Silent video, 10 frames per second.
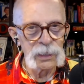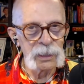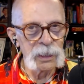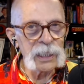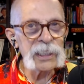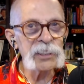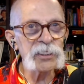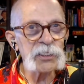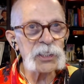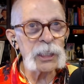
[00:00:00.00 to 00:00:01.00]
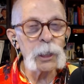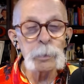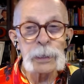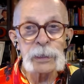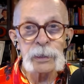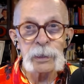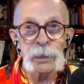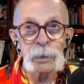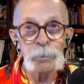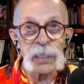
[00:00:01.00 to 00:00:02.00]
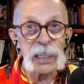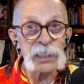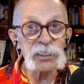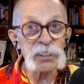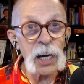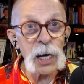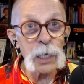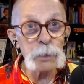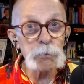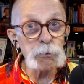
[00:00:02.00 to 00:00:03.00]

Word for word: Ladies and gentlemen, it's time